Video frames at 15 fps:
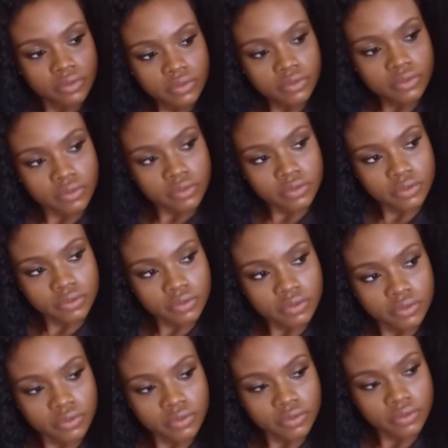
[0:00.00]

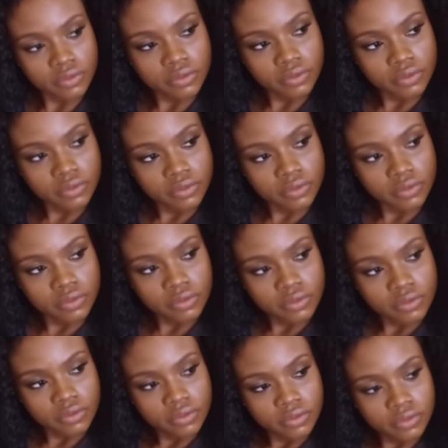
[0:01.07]

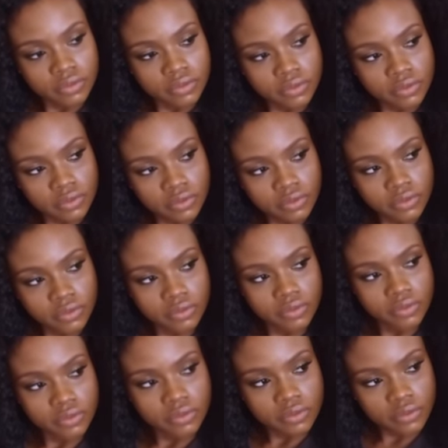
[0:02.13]

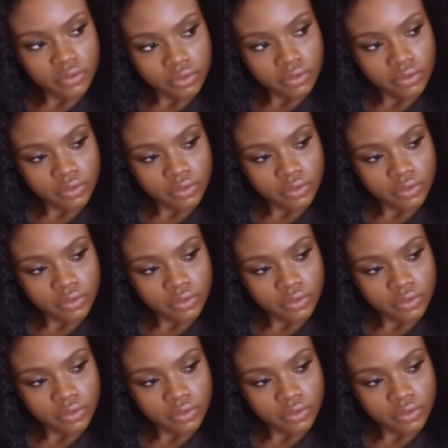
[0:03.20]
(not speaking)